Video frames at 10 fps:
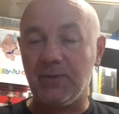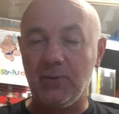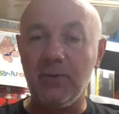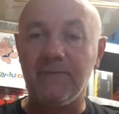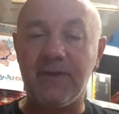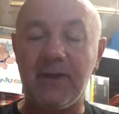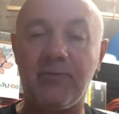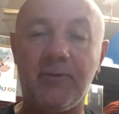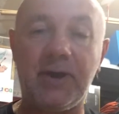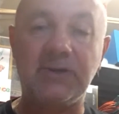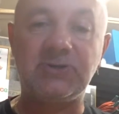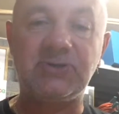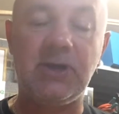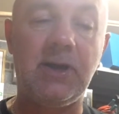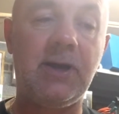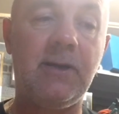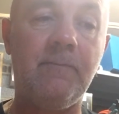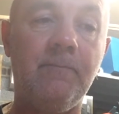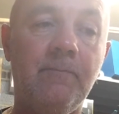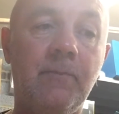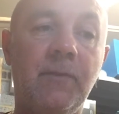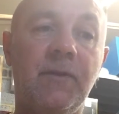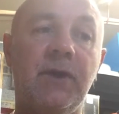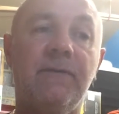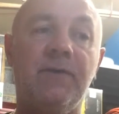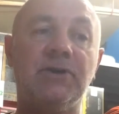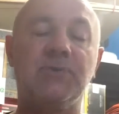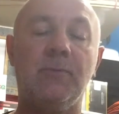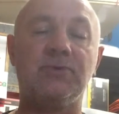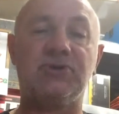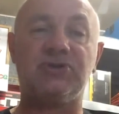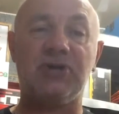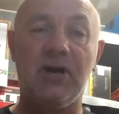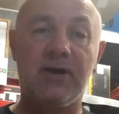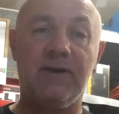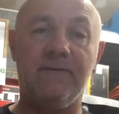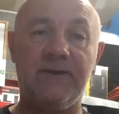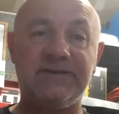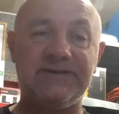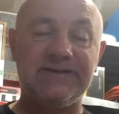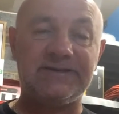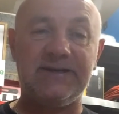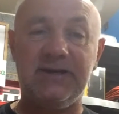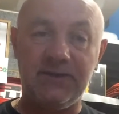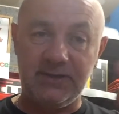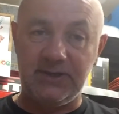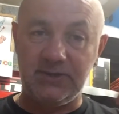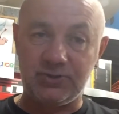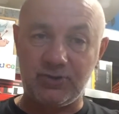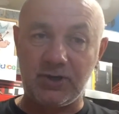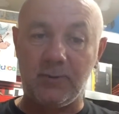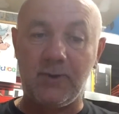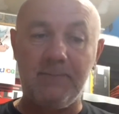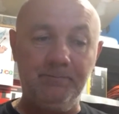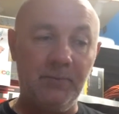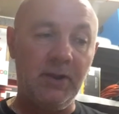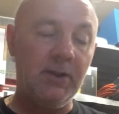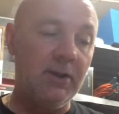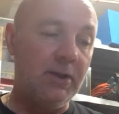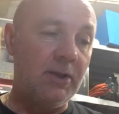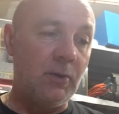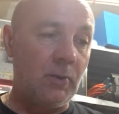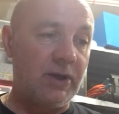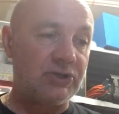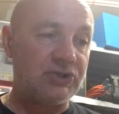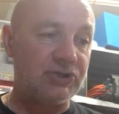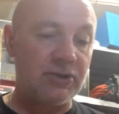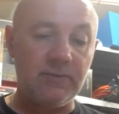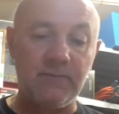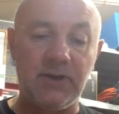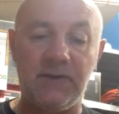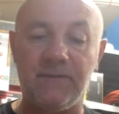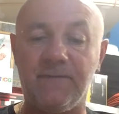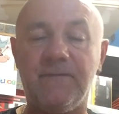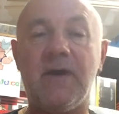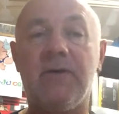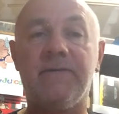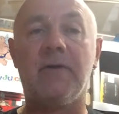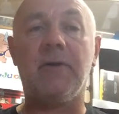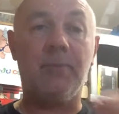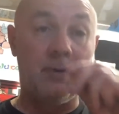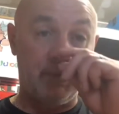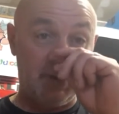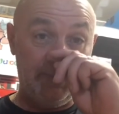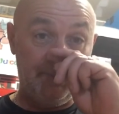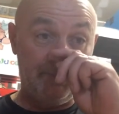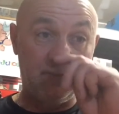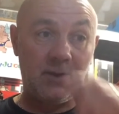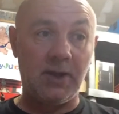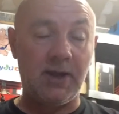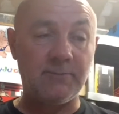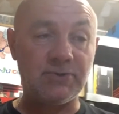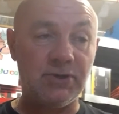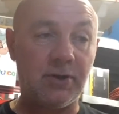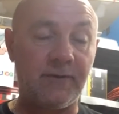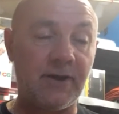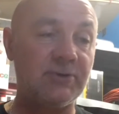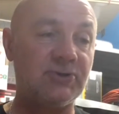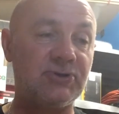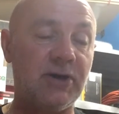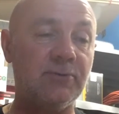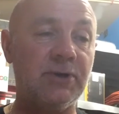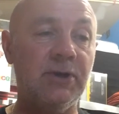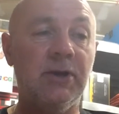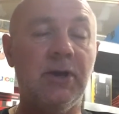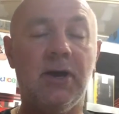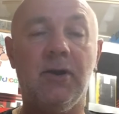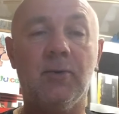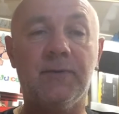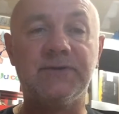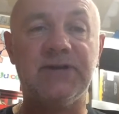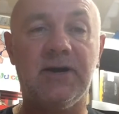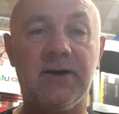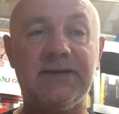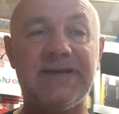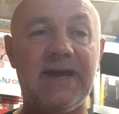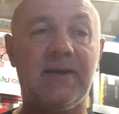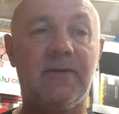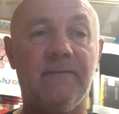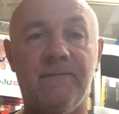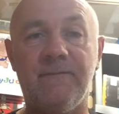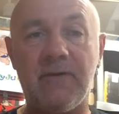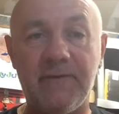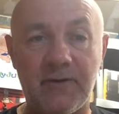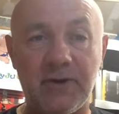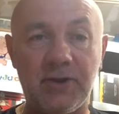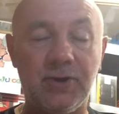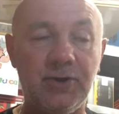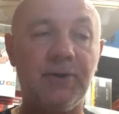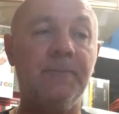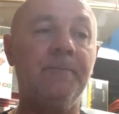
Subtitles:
all of their products. The first one was the Target VTC, the trigger one, which is very, very popular. There's a lot of those sold, along with the Target tank, very, very good.